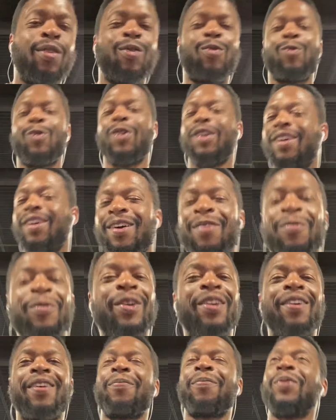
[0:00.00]
What up,
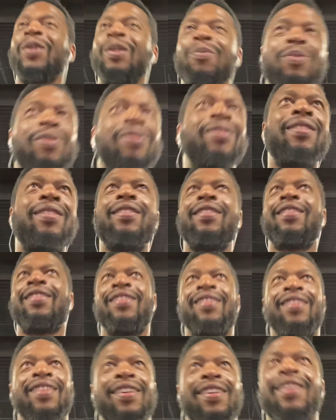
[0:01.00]
what up, people?
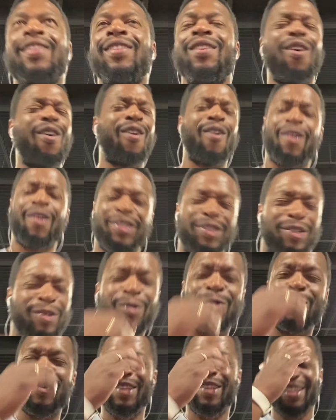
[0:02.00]
Y'all already know
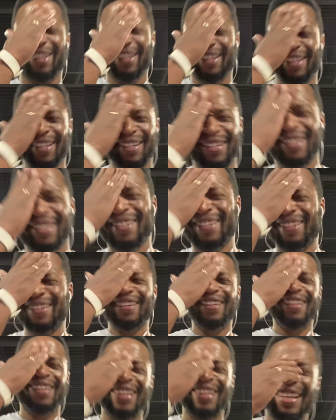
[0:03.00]
who it is.
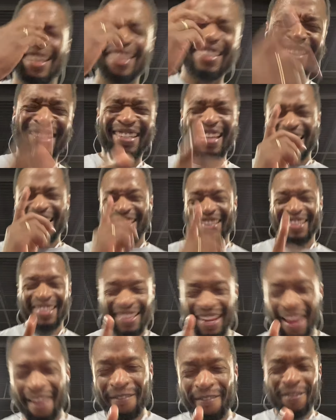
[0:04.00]
It's day
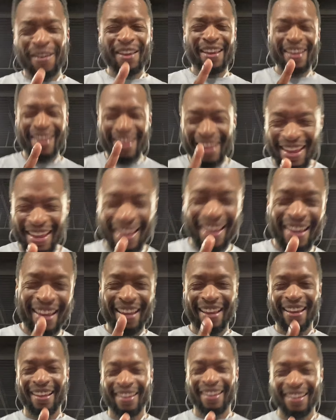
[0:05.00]

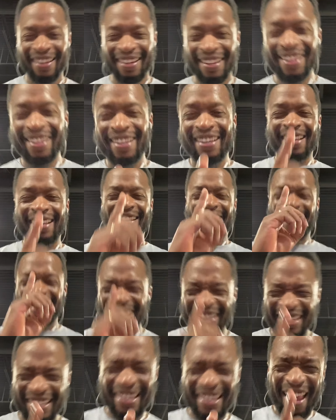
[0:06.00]
seven. Day
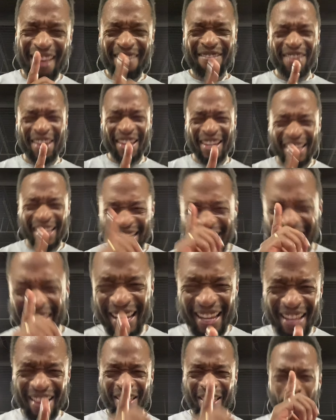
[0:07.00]
seven is
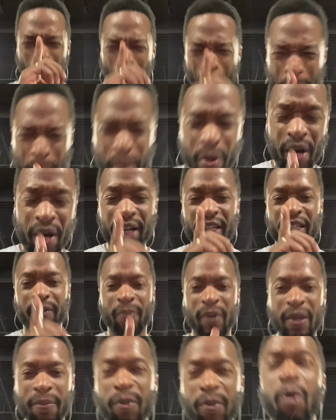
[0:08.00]
in the books,
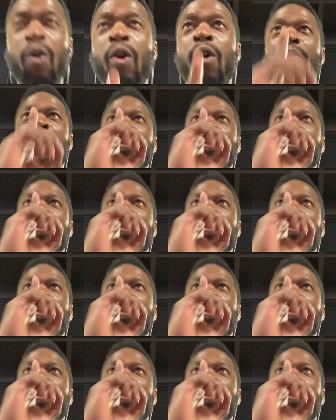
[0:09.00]
people, on